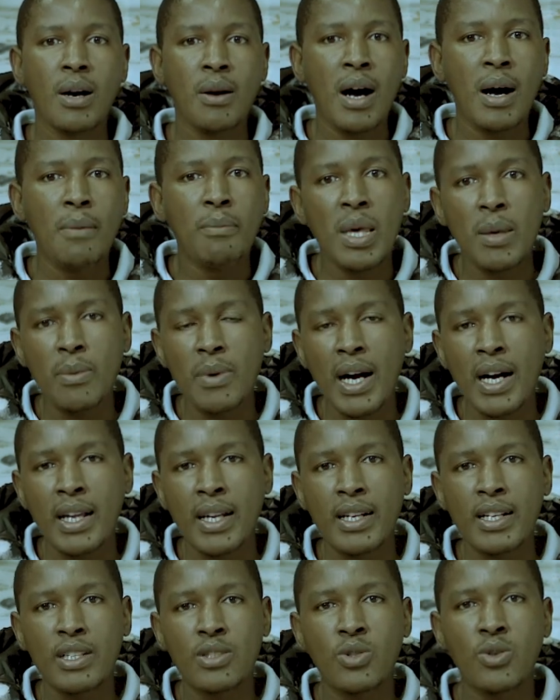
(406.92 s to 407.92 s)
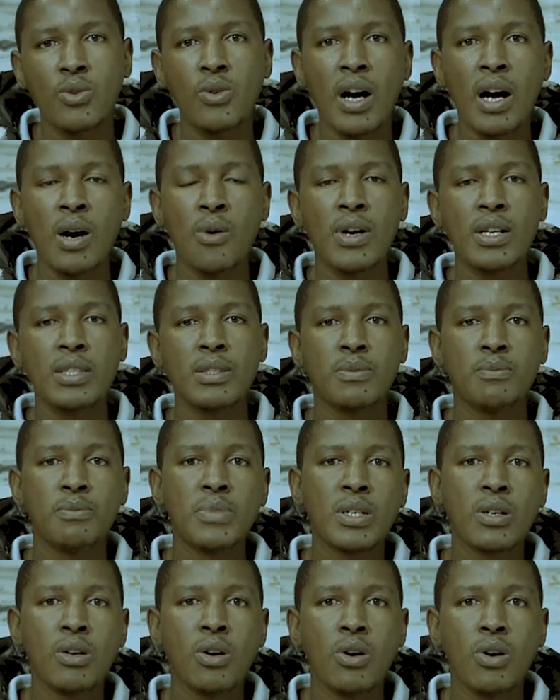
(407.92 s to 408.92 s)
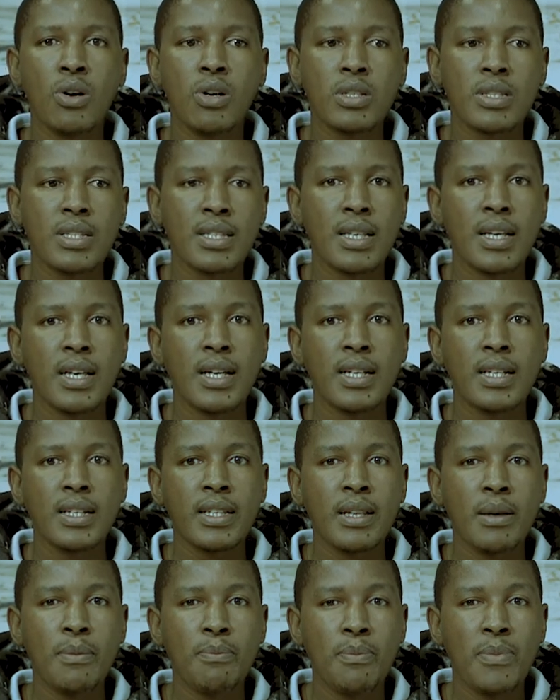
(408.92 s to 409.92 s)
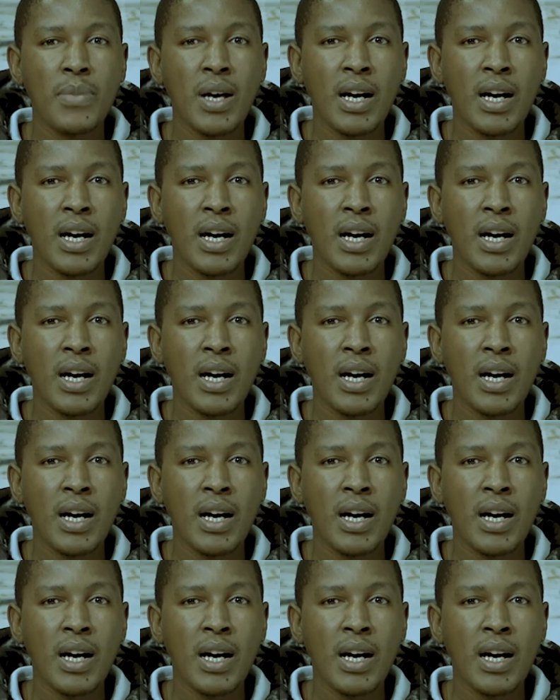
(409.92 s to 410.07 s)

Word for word: uh, maybe another two hours because the,